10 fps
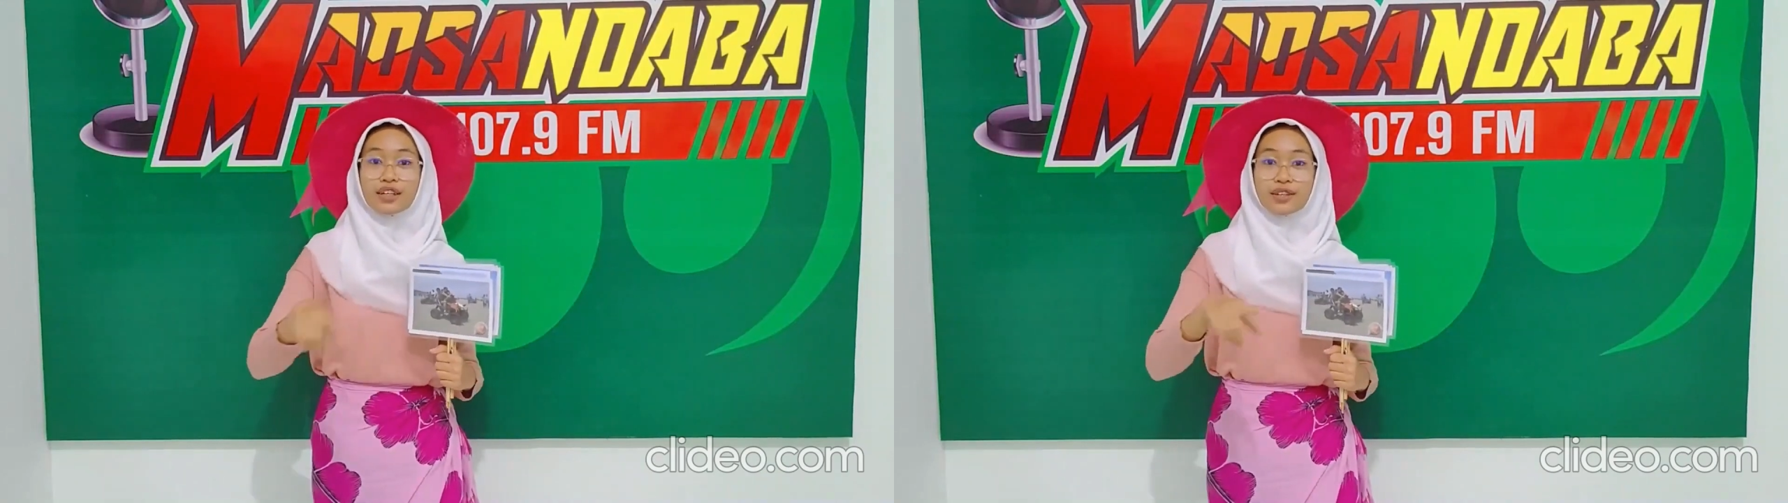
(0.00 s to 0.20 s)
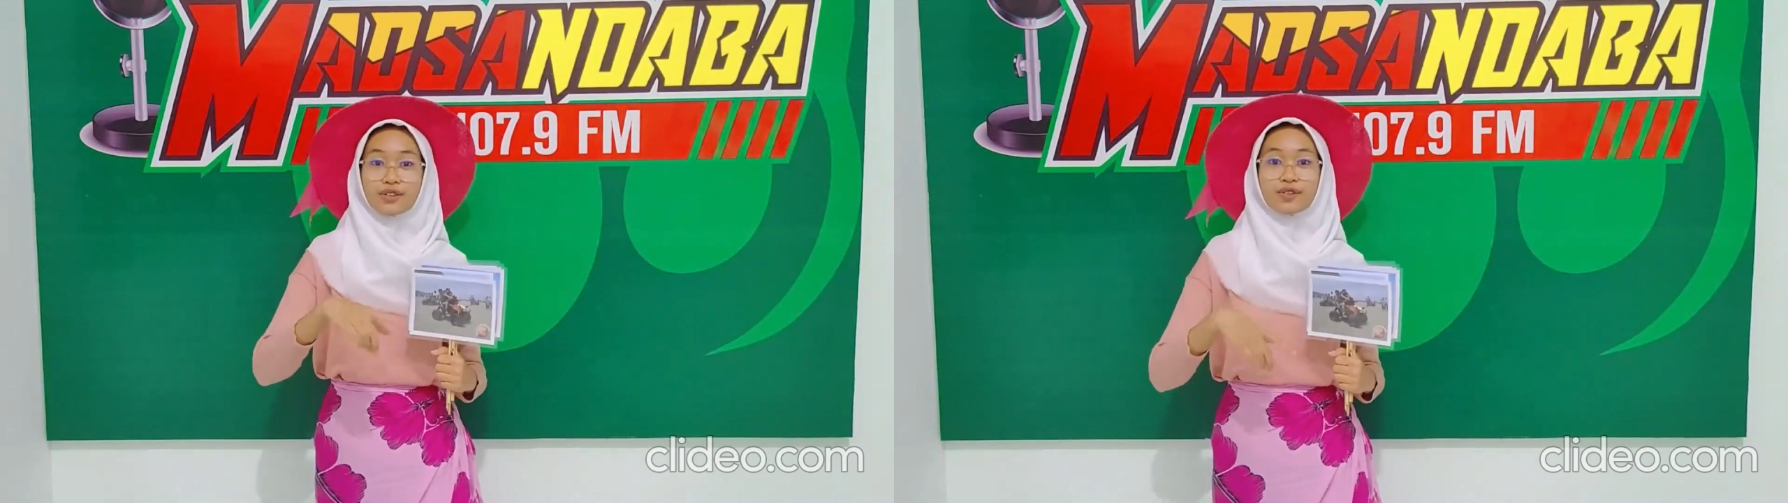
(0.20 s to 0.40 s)

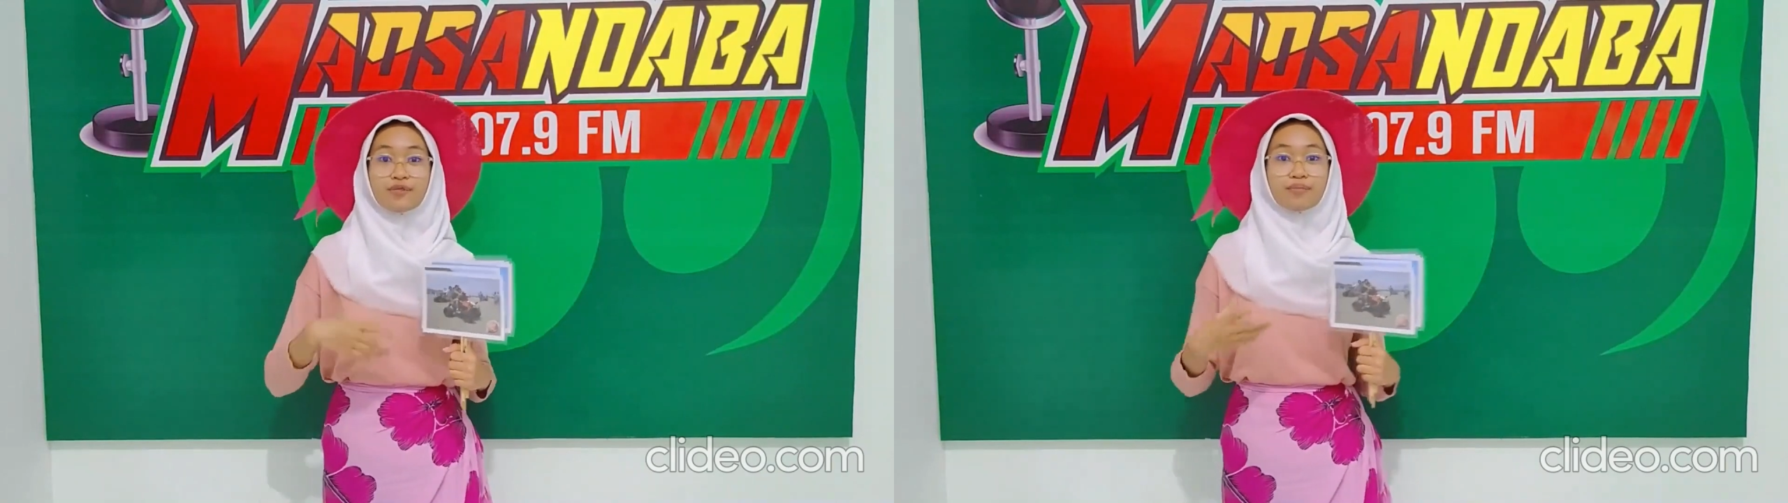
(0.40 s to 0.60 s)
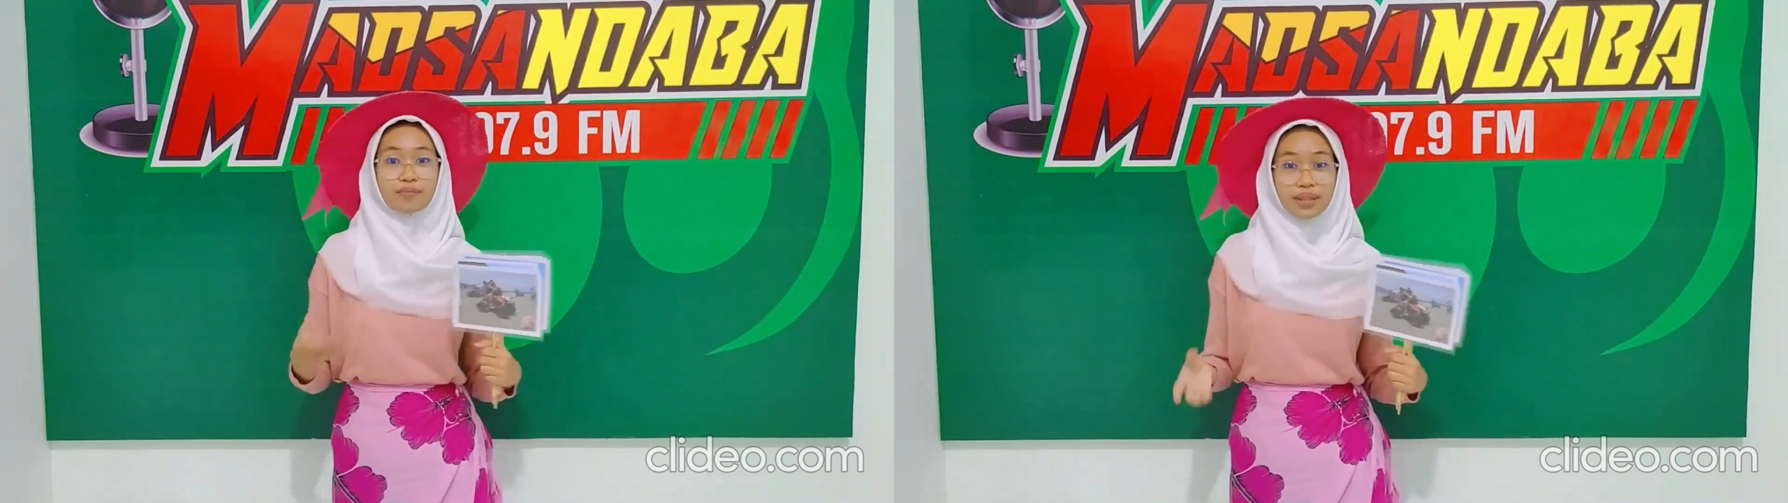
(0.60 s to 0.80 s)

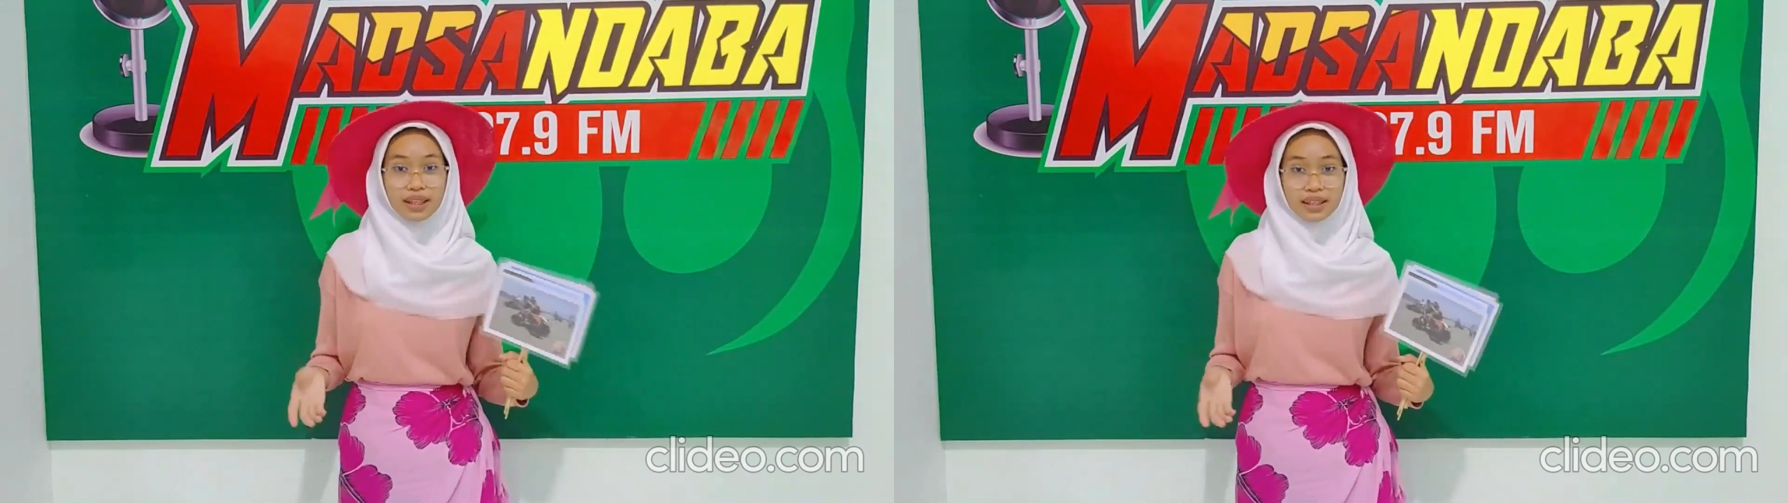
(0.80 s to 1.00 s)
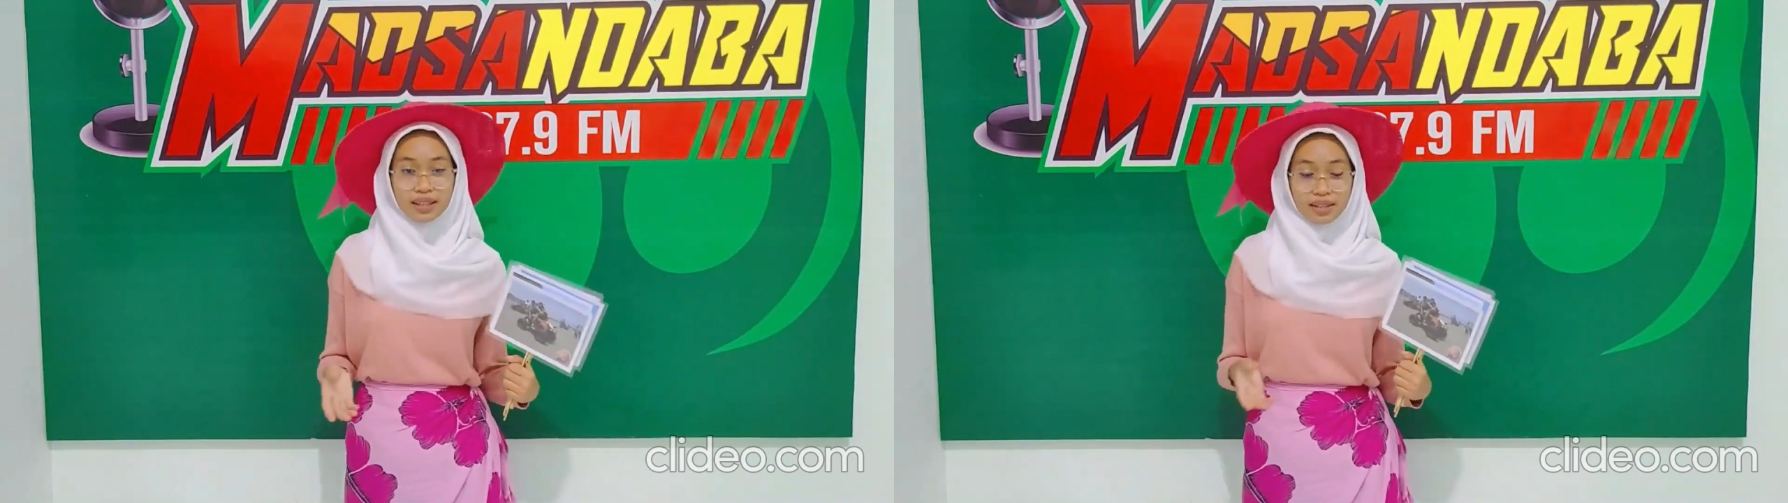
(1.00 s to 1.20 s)
around the
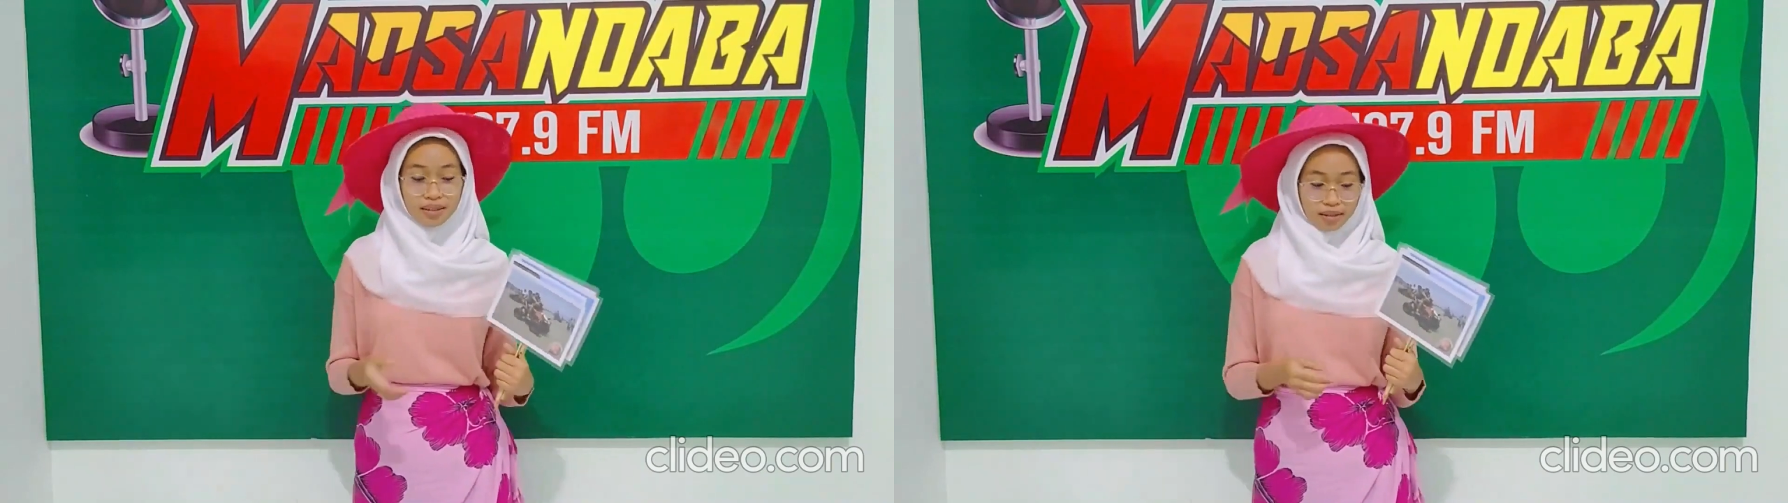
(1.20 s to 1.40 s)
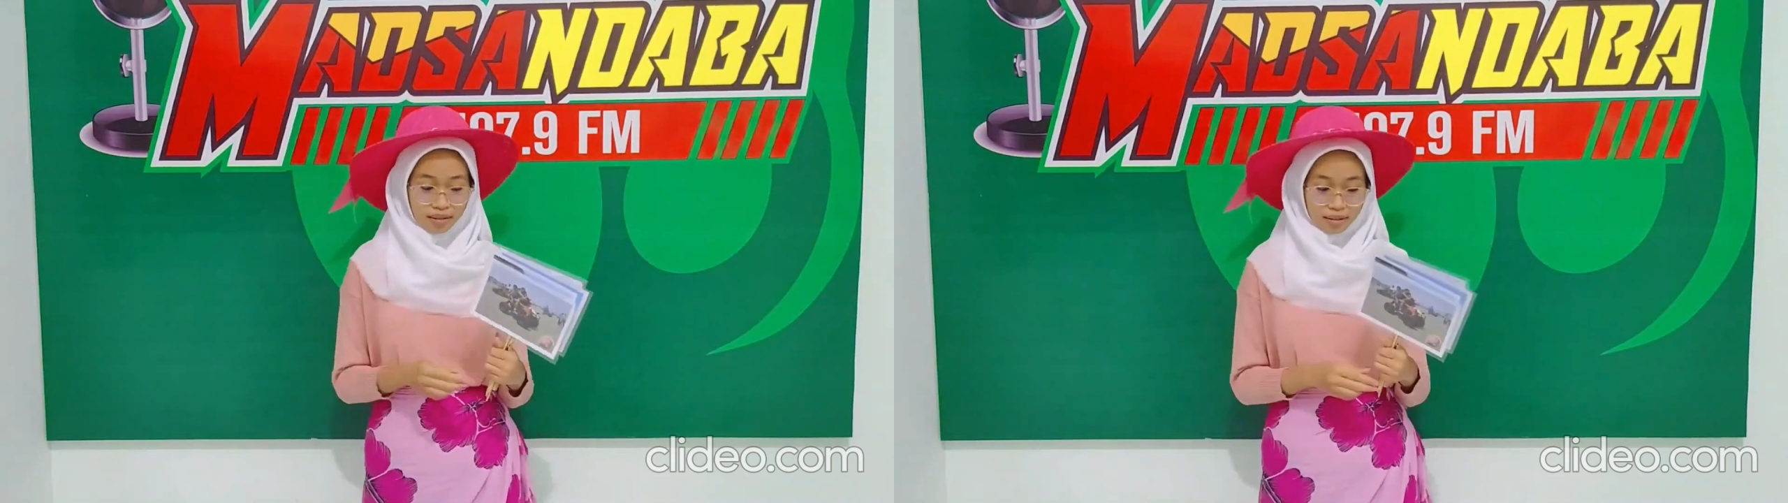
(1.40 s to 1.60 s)
beach.